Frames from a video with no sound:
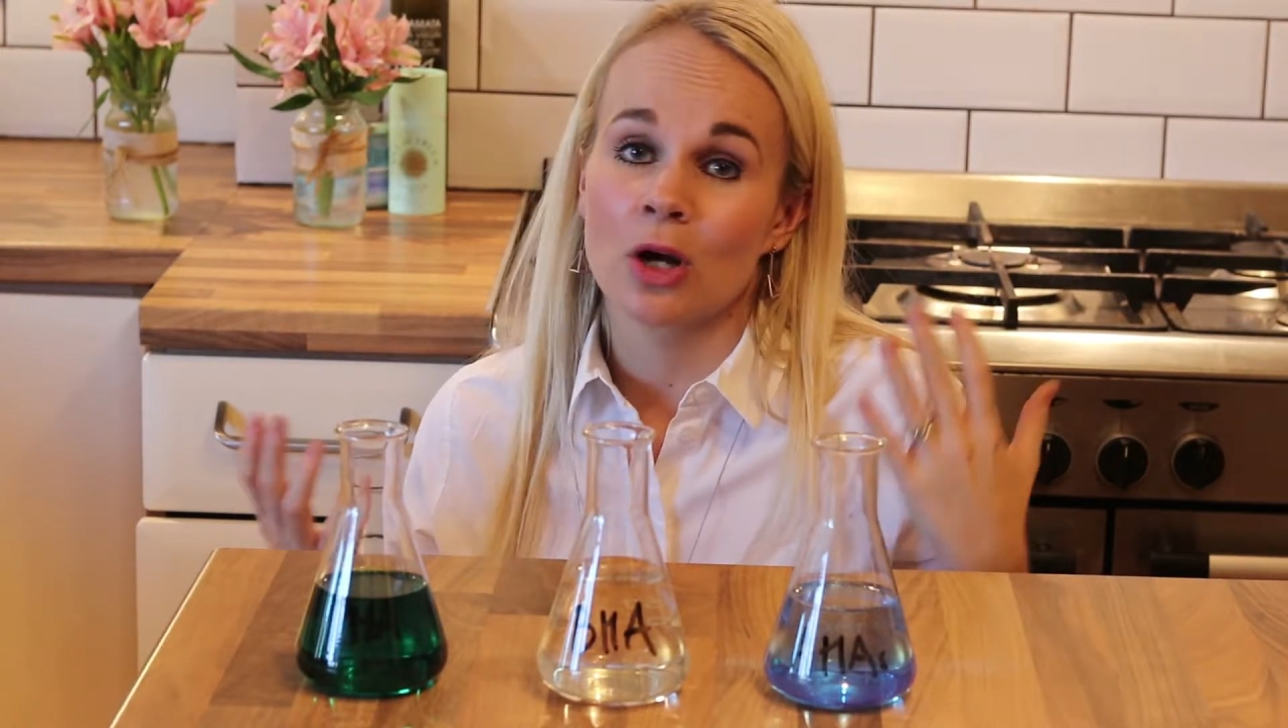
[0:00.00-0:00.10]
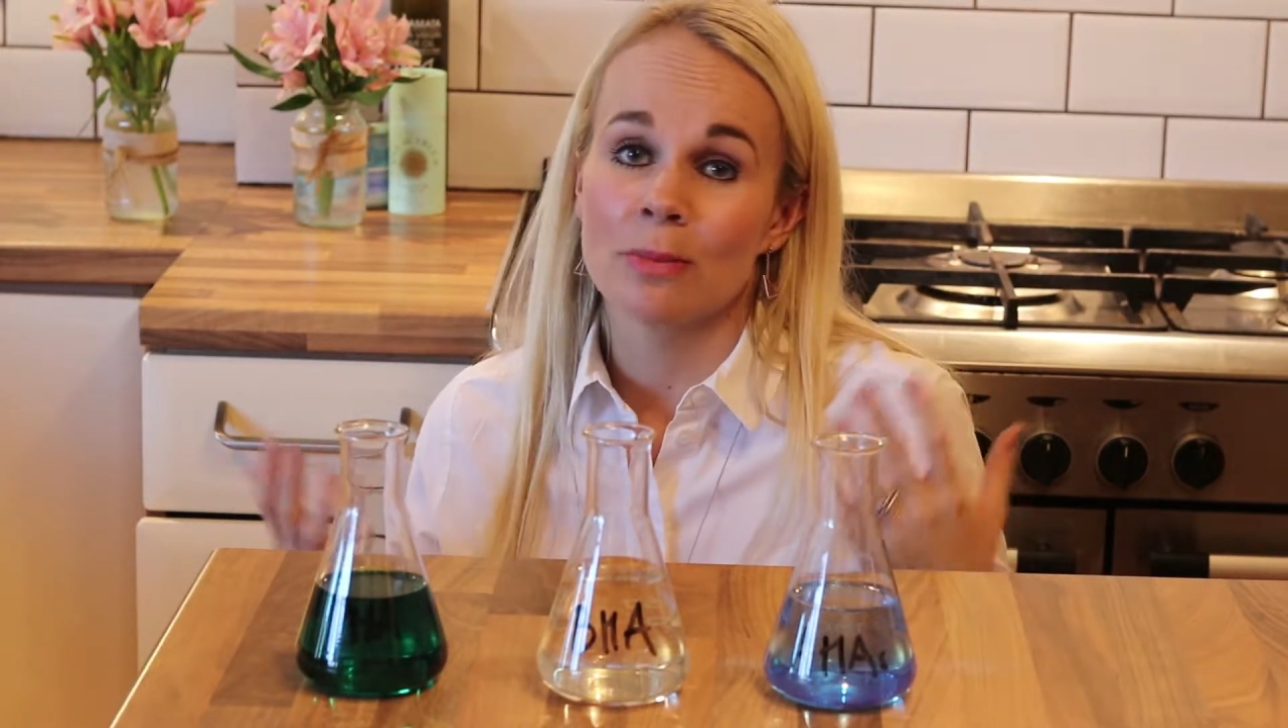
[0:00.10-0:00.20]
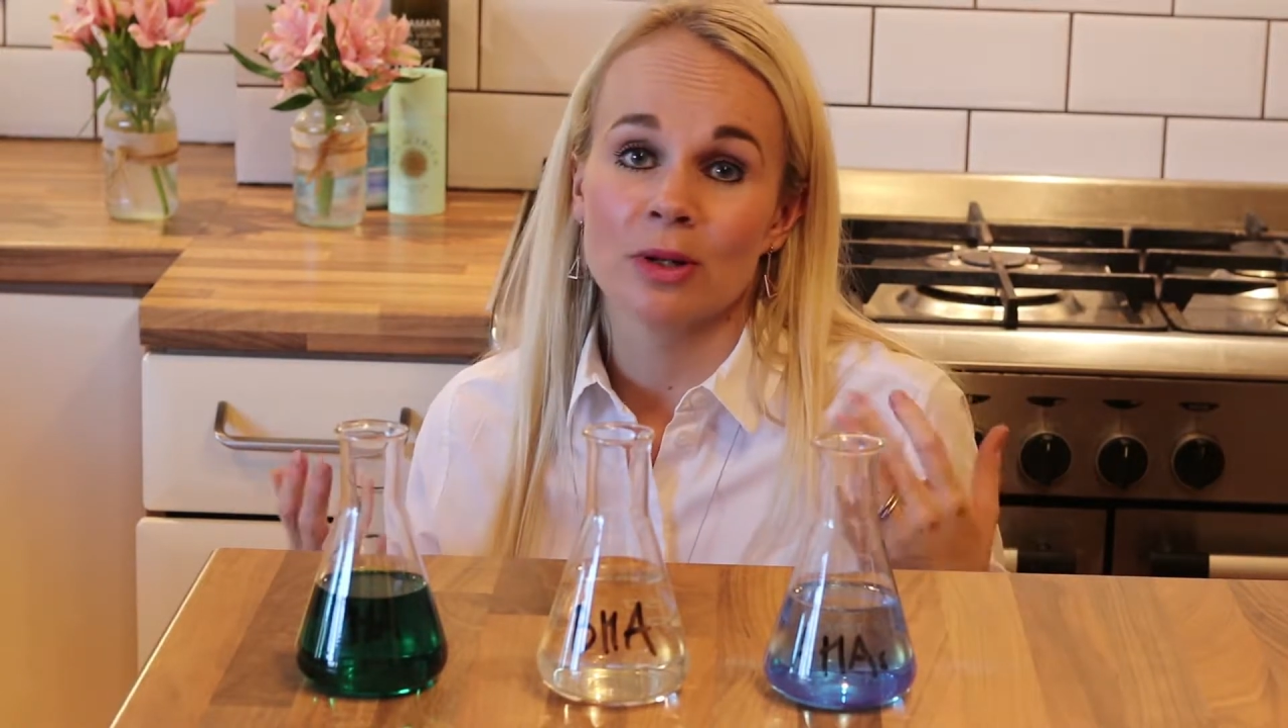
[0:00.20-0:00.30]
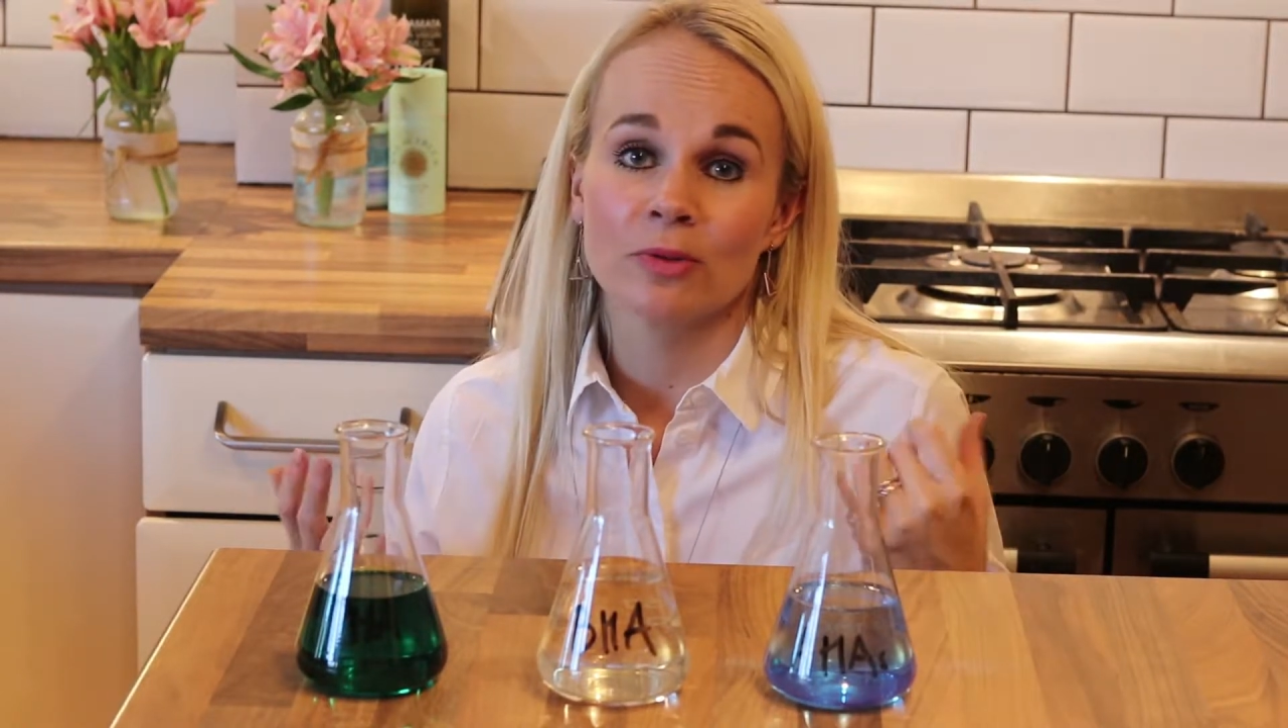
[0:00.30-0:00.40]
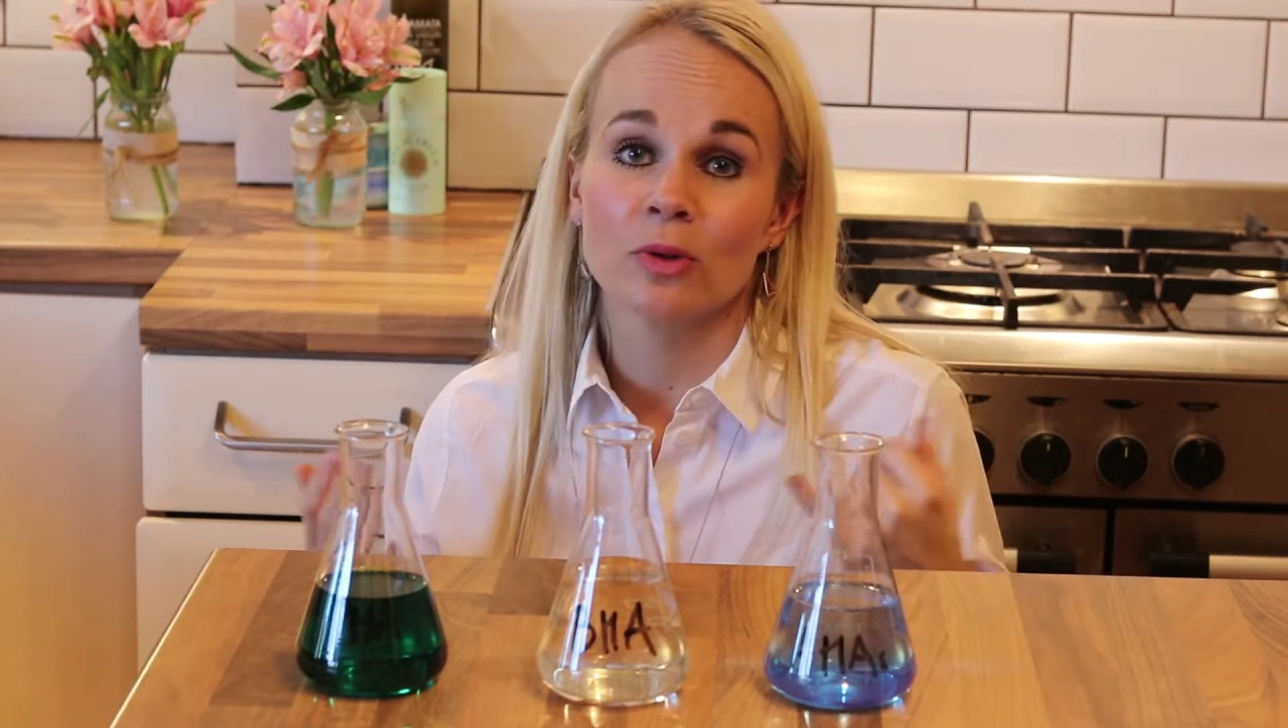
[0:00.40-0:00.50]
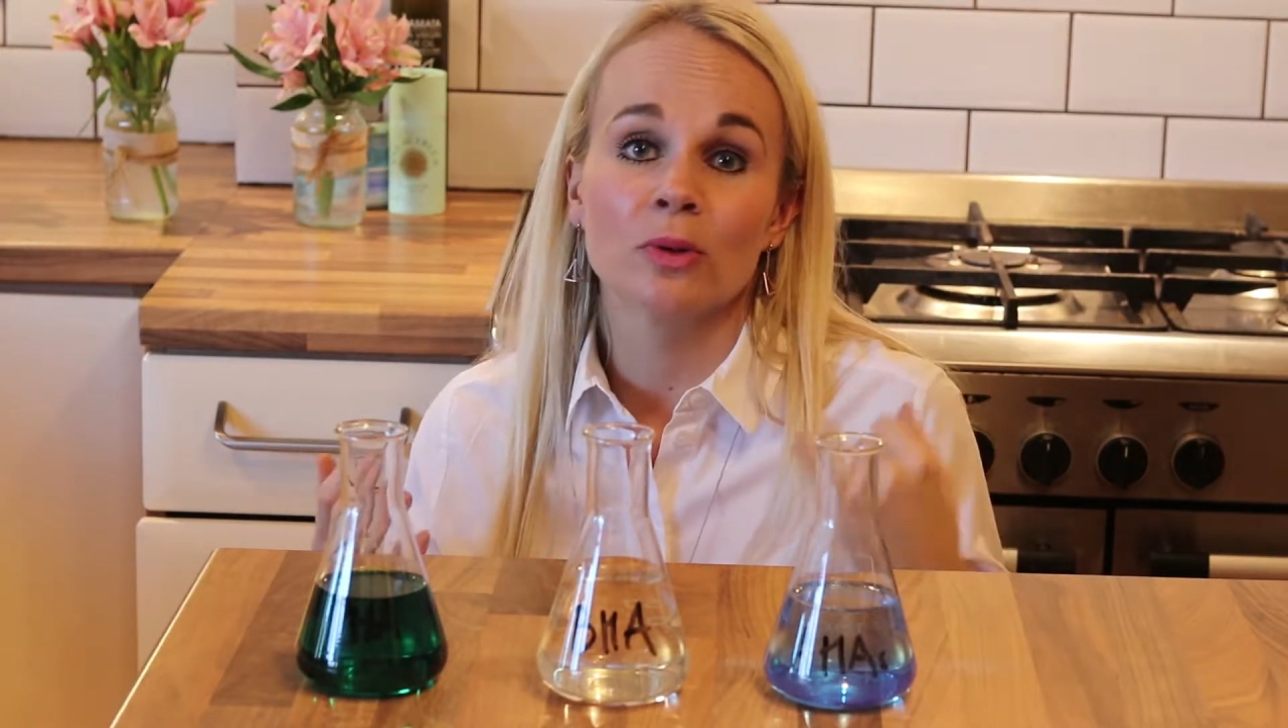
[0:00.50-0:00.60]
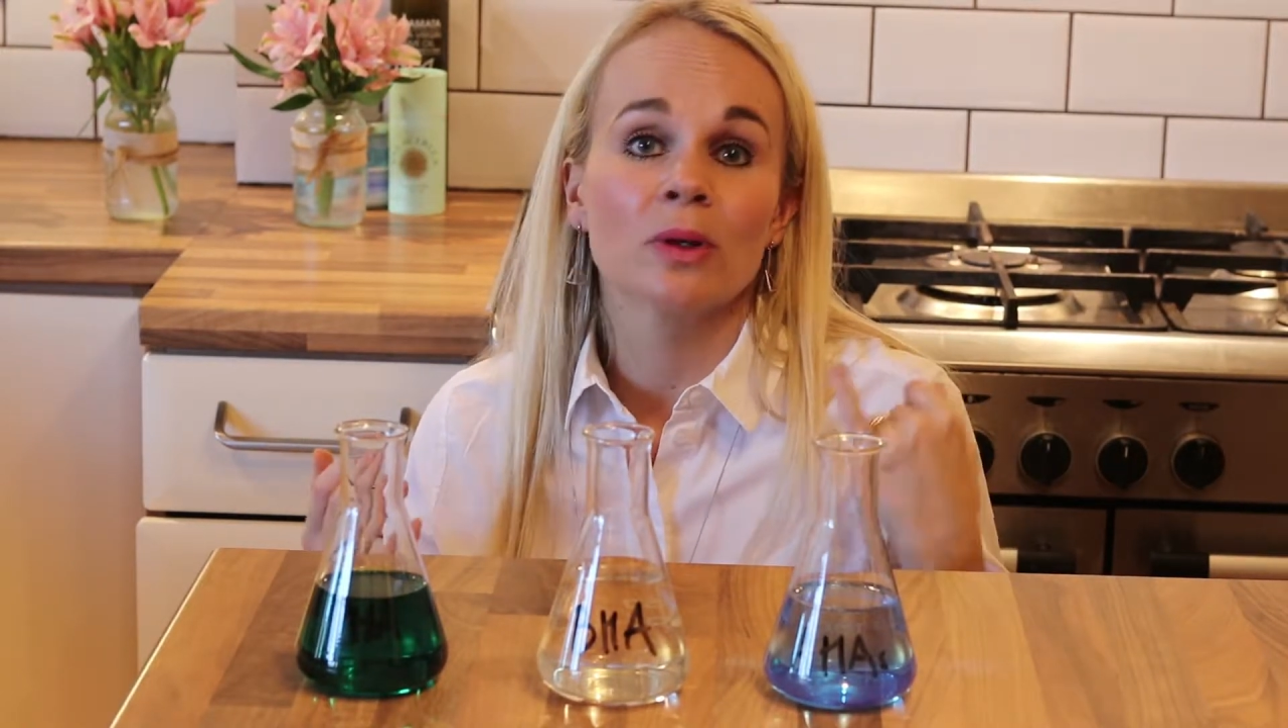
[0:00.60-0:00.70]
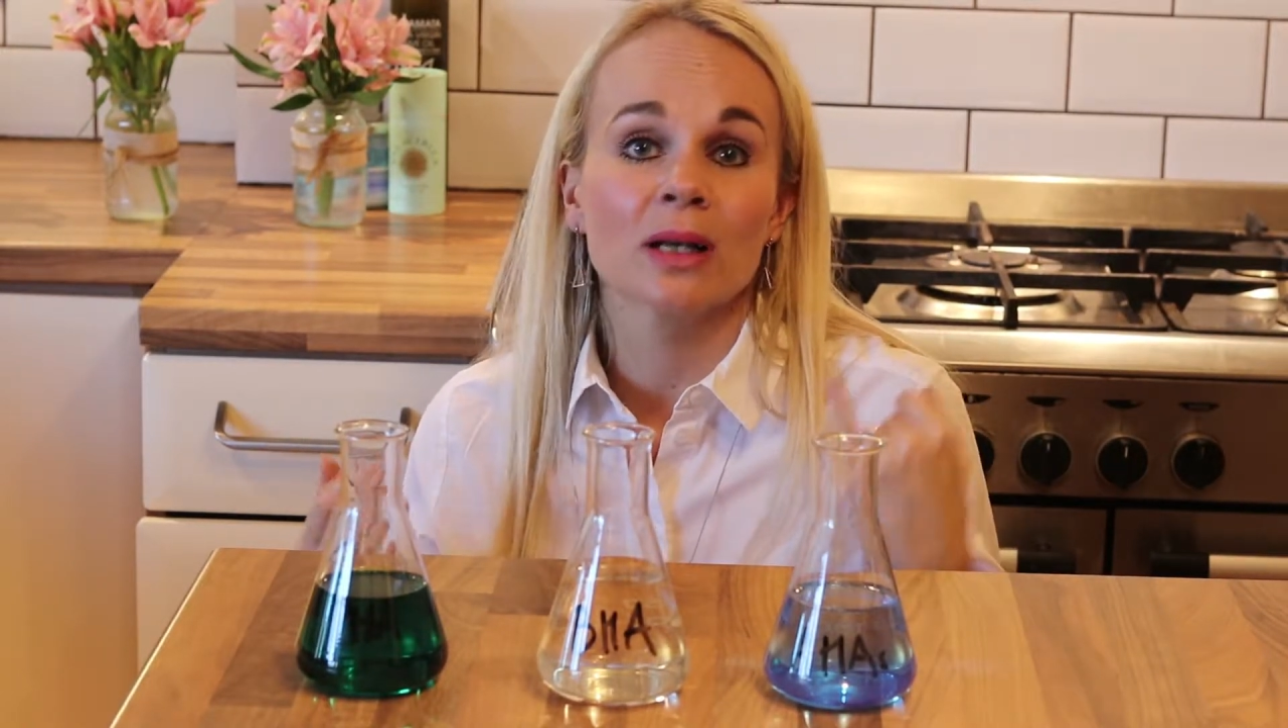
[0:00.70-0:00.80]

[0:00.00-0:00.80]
common of all,